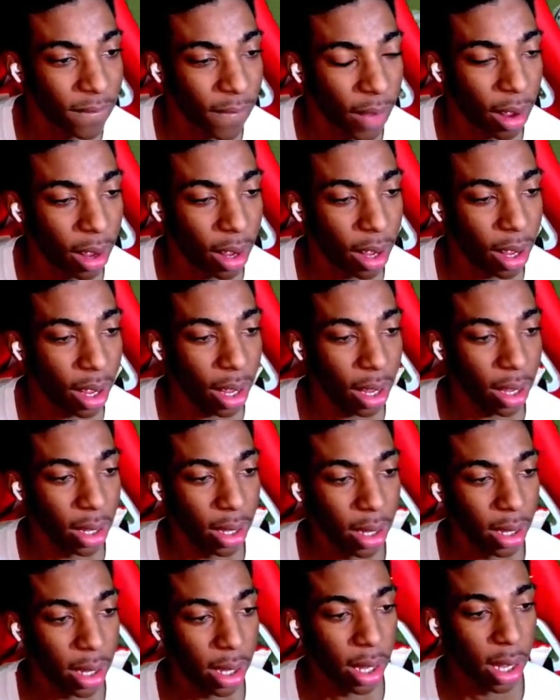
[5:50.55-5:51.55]
Uh,
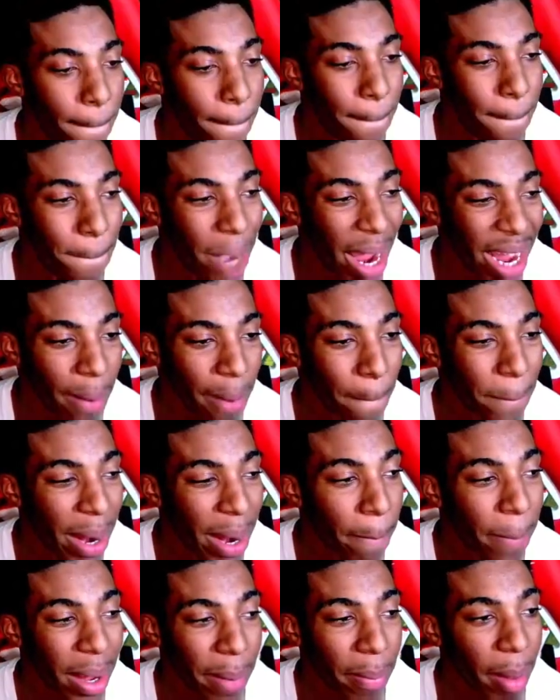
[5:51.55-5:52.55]
bang,
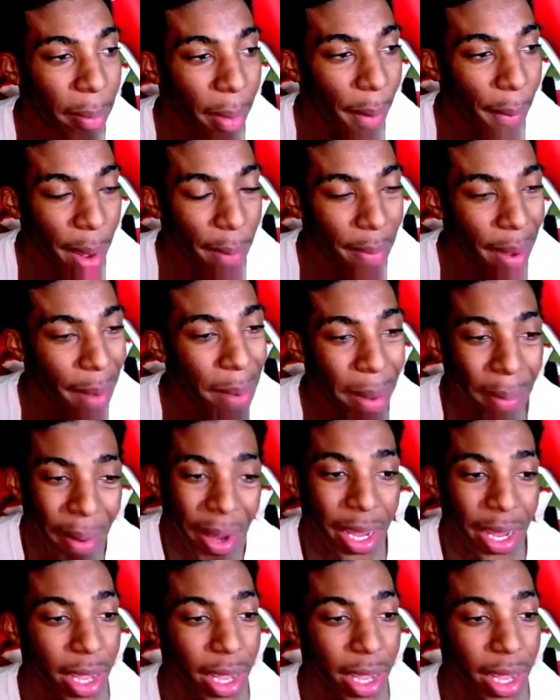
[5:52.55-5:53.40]
bang, bang, bang, bang, bang, bang, bang.